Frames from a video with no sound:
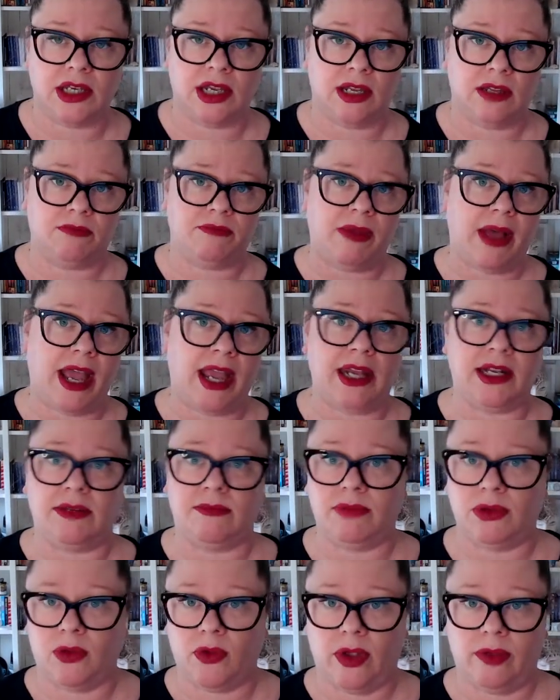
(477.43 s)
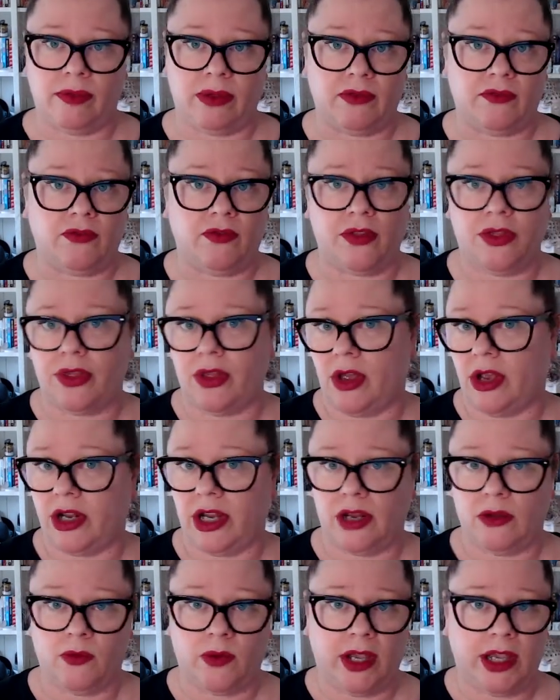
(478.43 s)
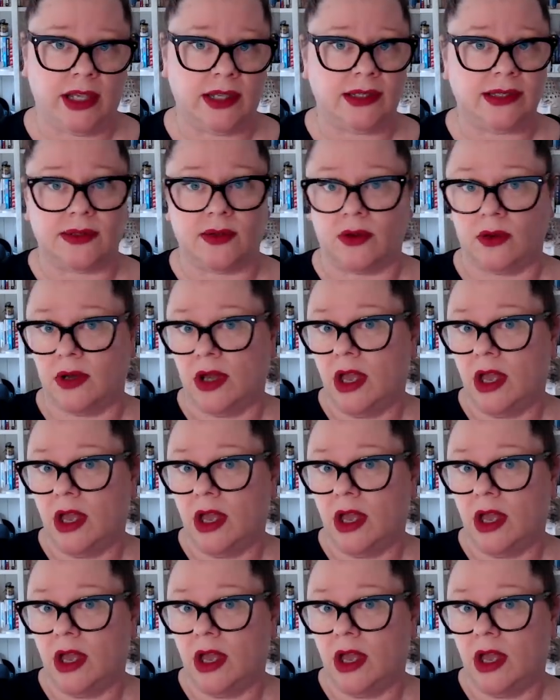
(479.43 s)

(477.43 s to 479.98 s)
in paid employment for 13 weeks or